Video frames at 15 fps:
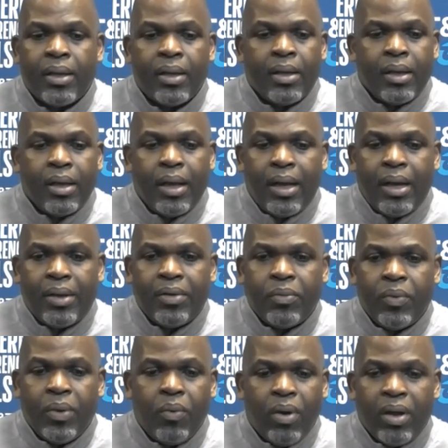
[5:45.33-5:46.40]
Uh, we
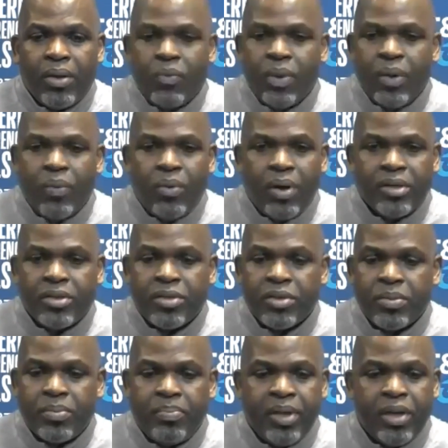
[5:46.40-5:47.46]
want we want to
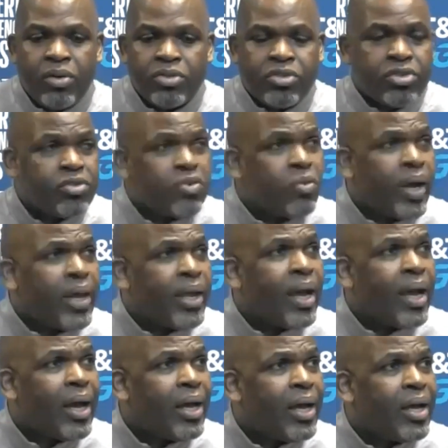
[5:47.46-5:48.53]
build two way guys